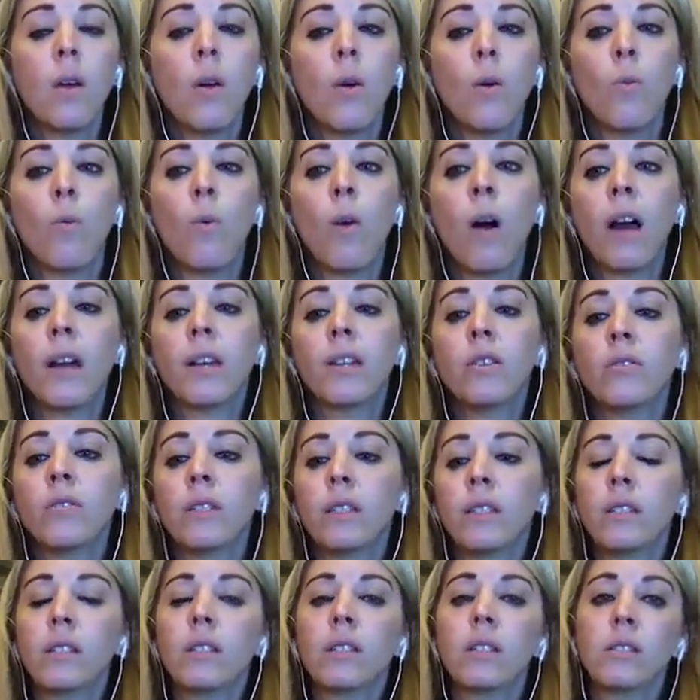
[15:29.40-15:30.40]
why you
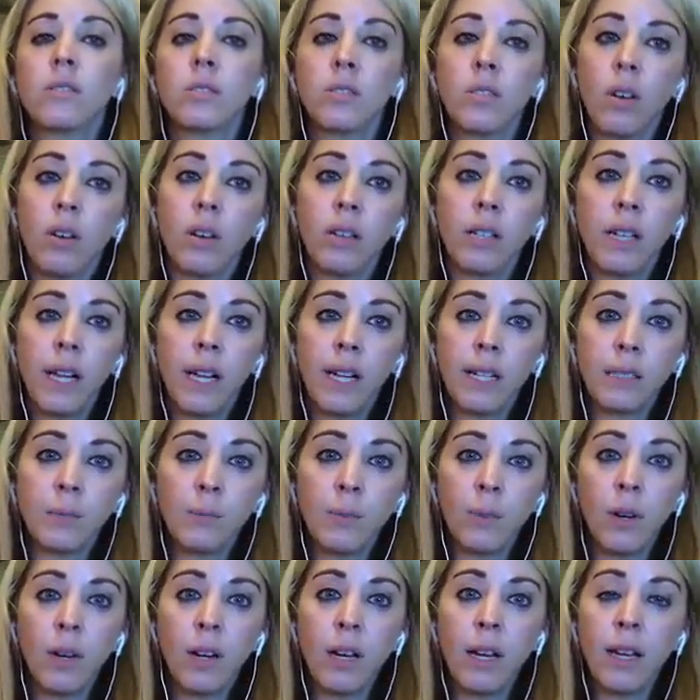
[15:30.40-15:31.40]
need to consult an
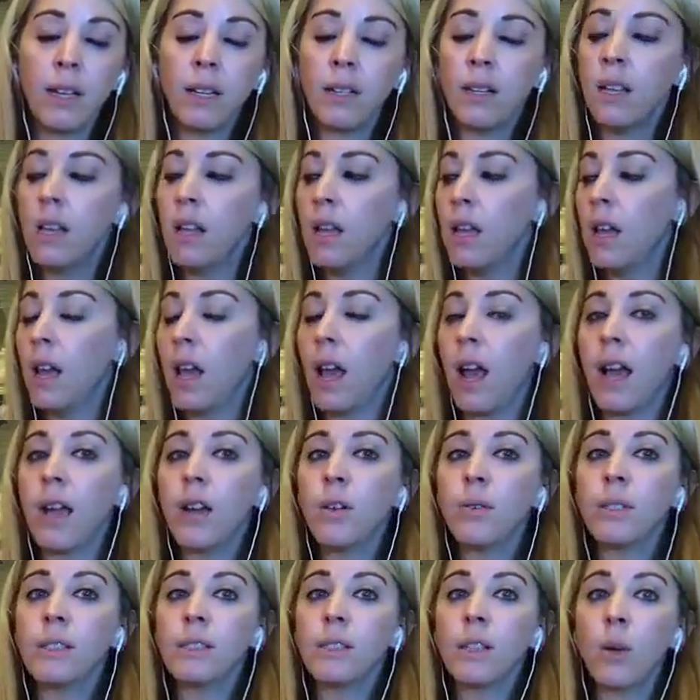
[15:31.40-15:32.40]
expert. And I
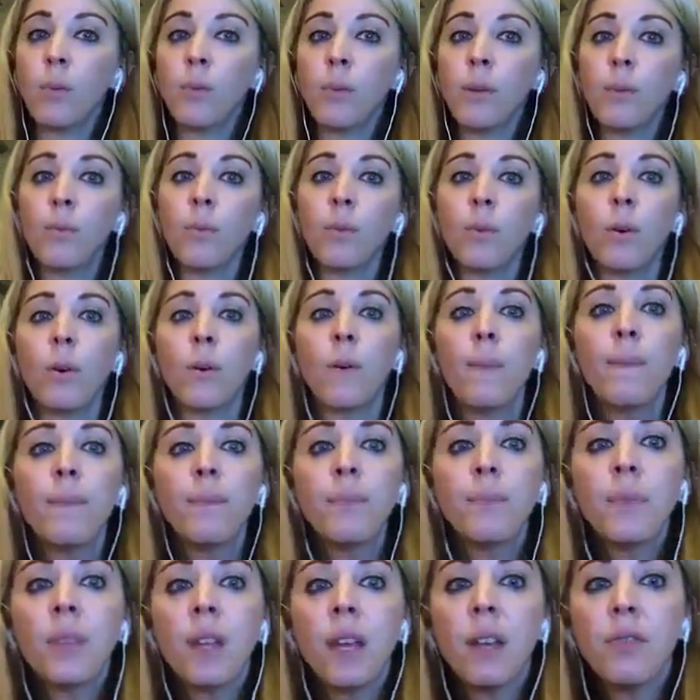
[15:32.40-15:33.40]
always tell people,
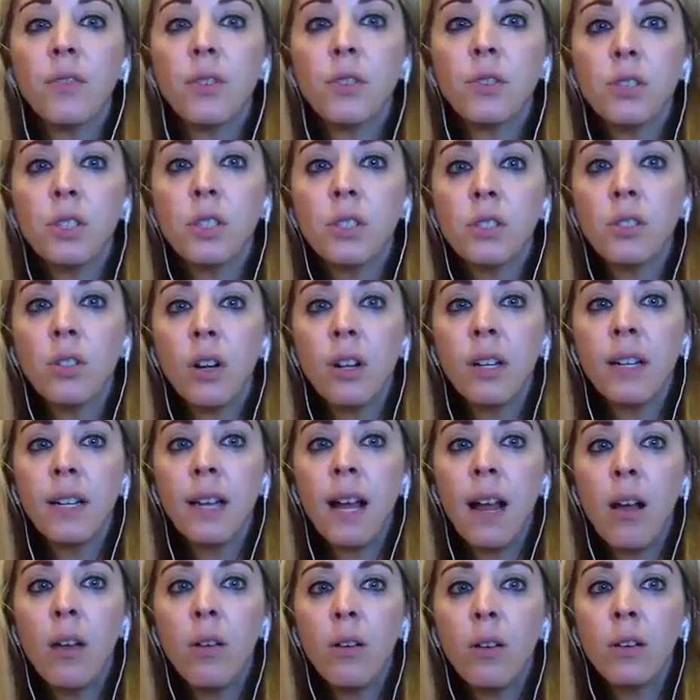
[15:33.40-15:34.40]
if you're just
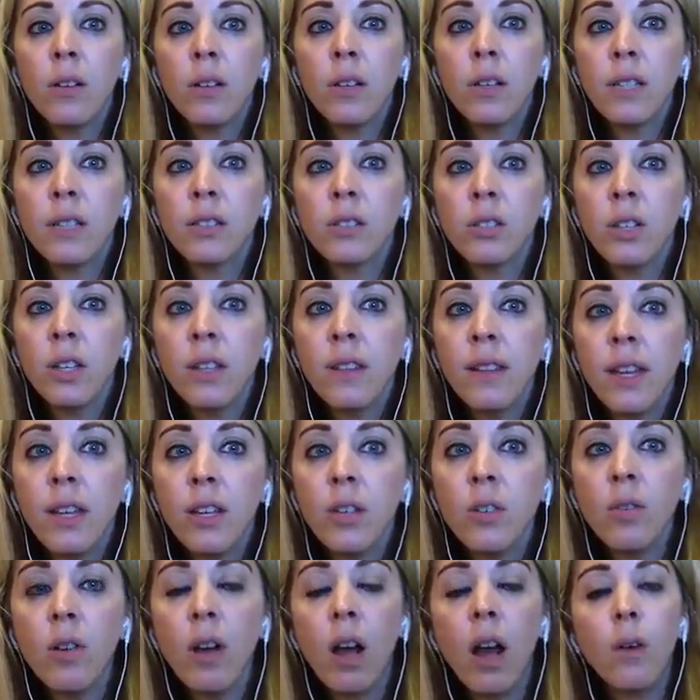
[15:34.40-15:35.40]
starting out, it's good
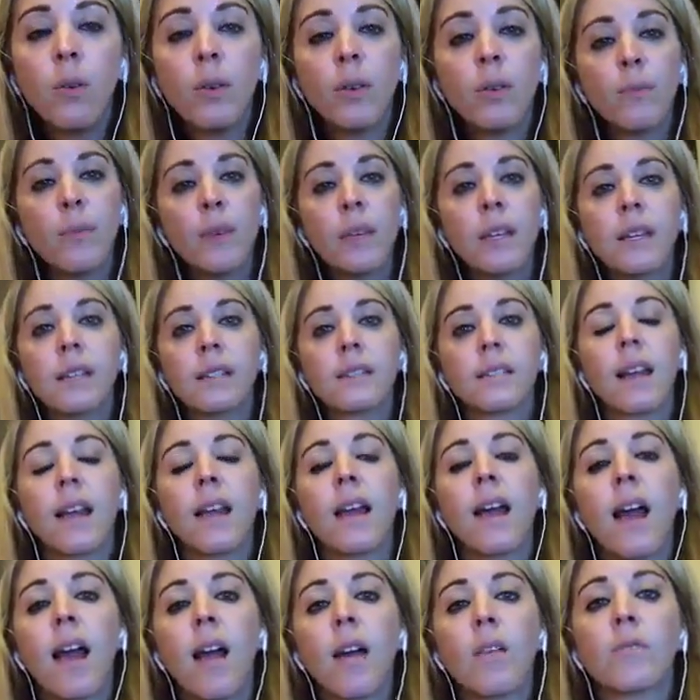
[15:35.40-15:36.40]
that you got with me, because
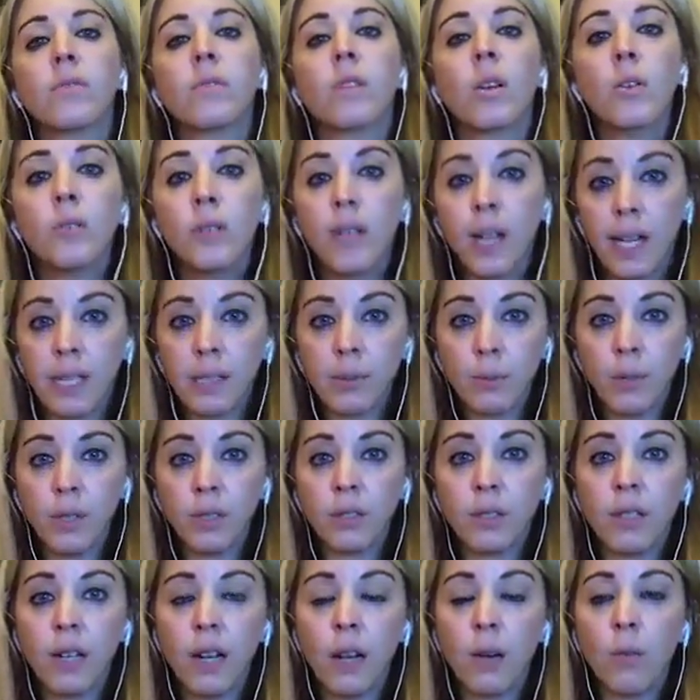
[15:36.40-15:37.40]
I have loan
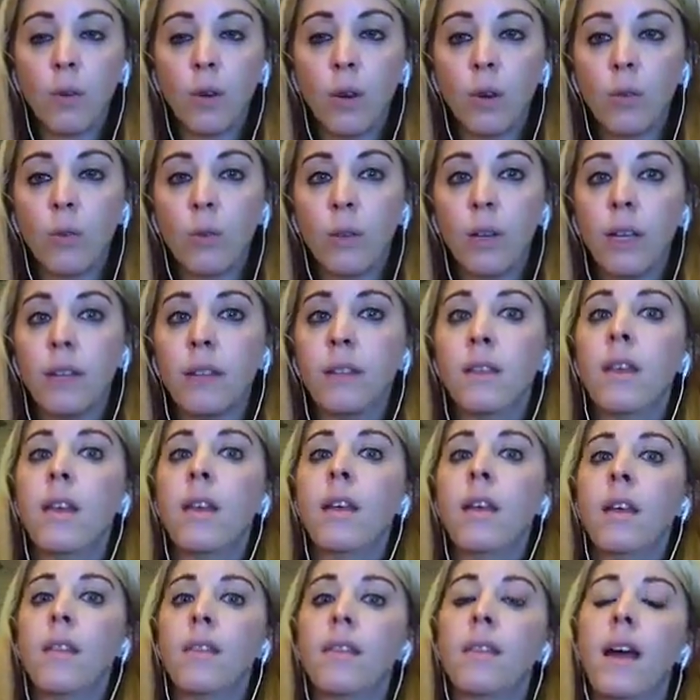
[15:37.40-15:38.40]
experts that I work with
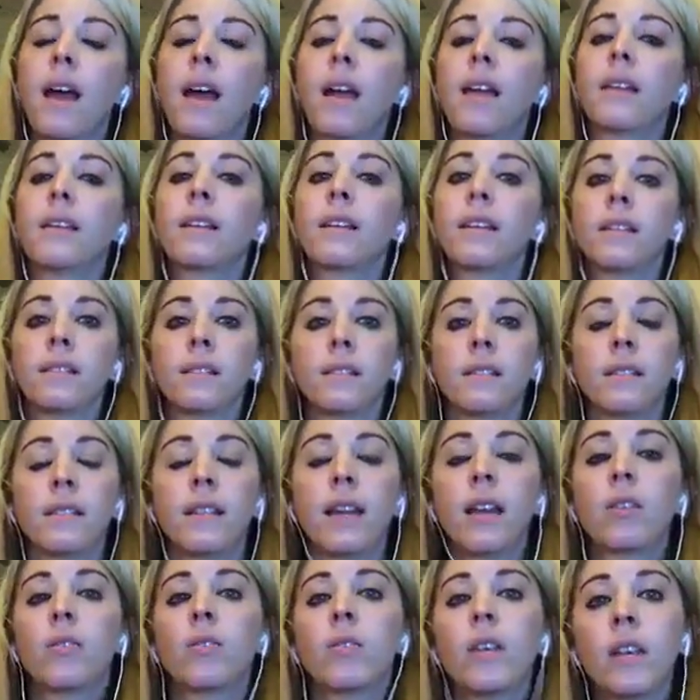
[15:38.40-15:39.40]

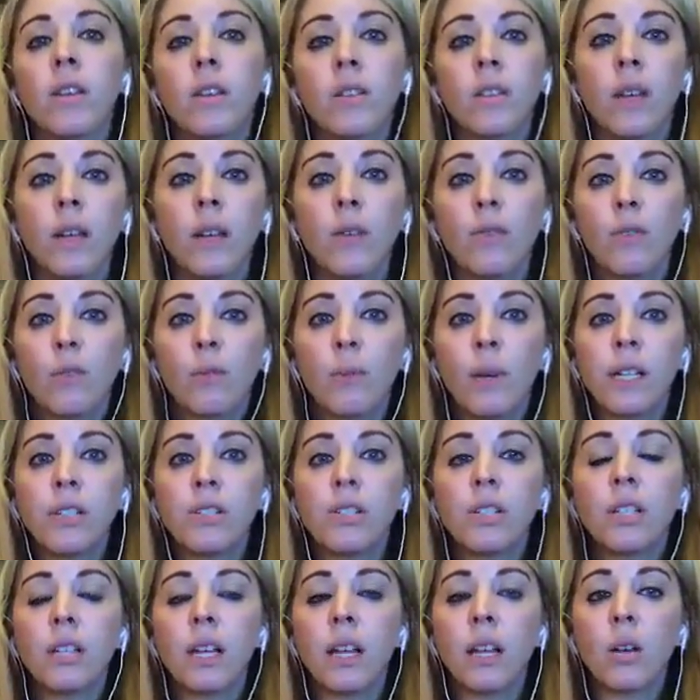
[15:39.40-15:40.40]
that'll get you the
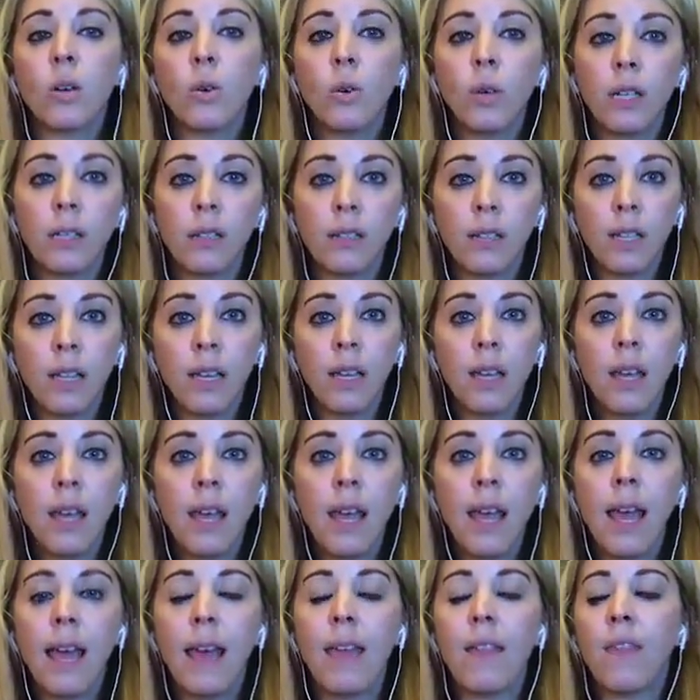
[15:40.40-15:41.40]
information and quickly.
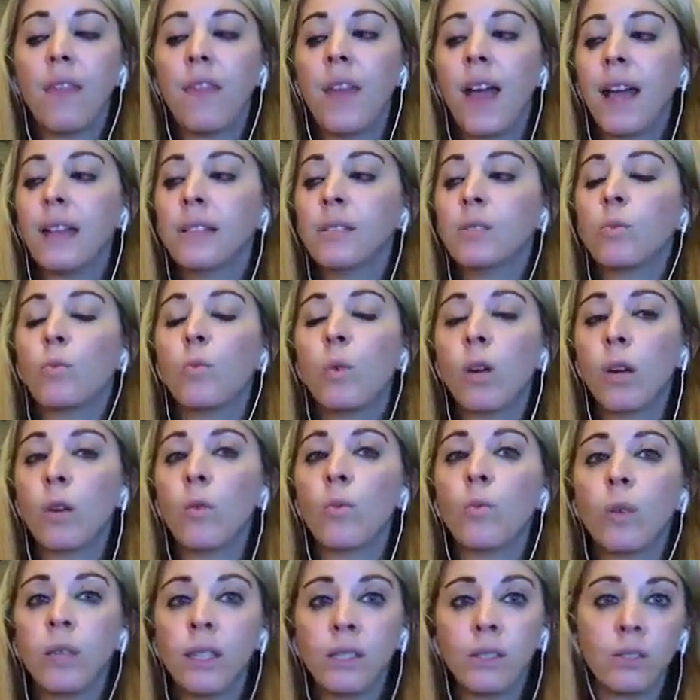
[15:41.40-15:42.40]
And that's
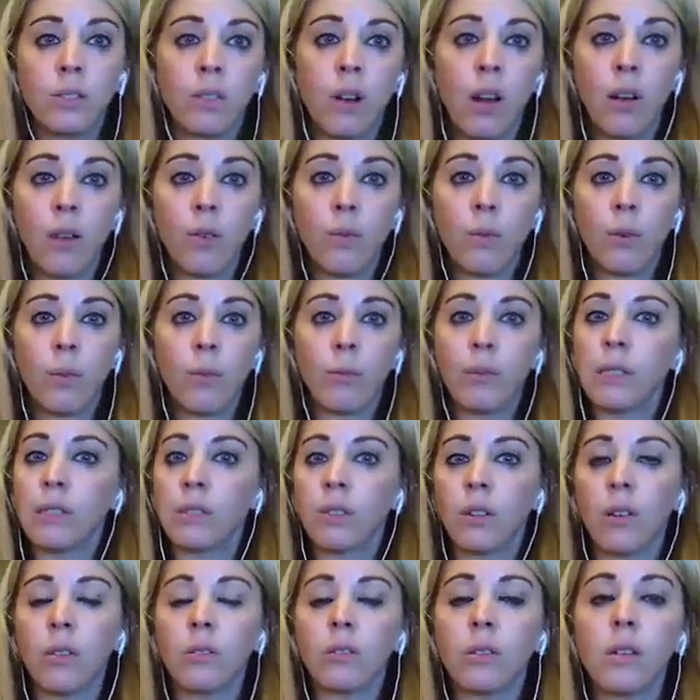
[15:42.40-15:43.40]
where we start when we
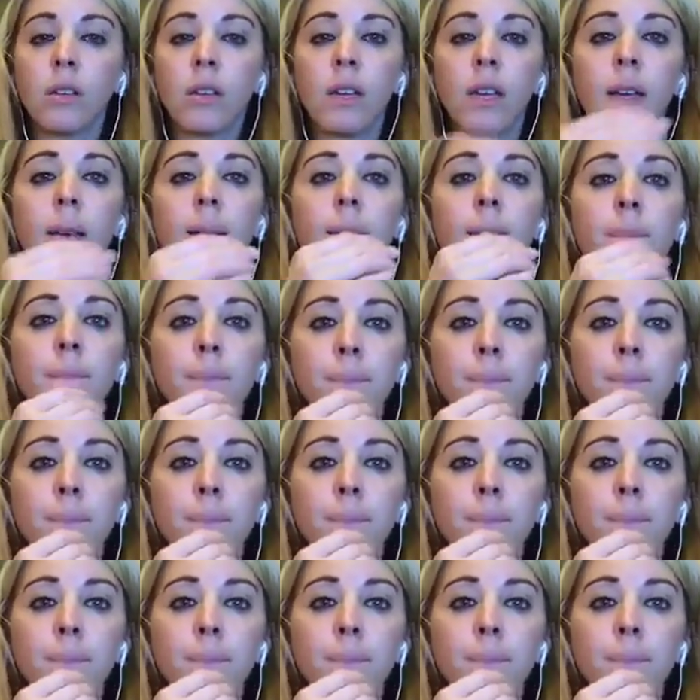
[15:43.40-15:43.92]
start looking.